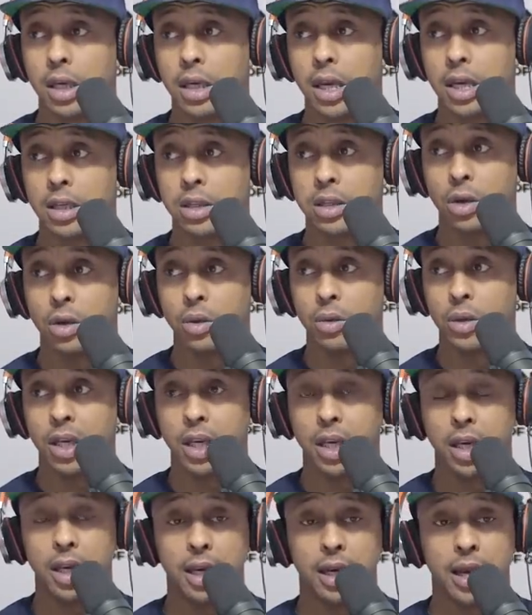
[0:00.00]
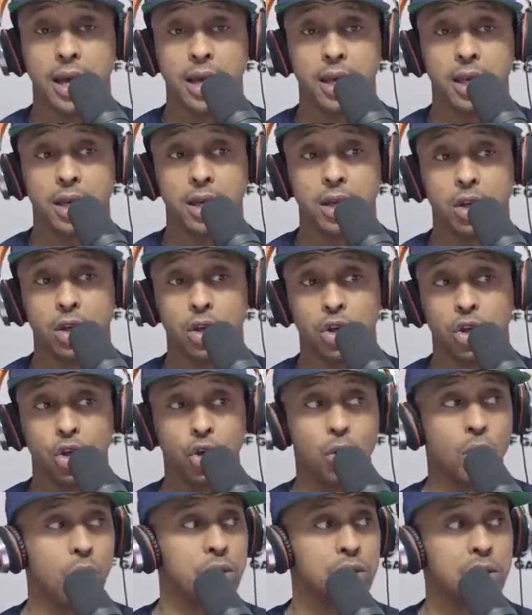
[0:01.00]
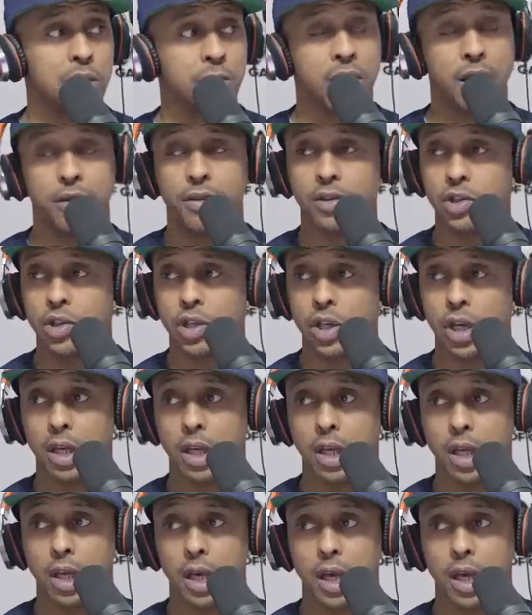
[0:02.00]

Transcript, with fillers: That's low key like you on some other shit.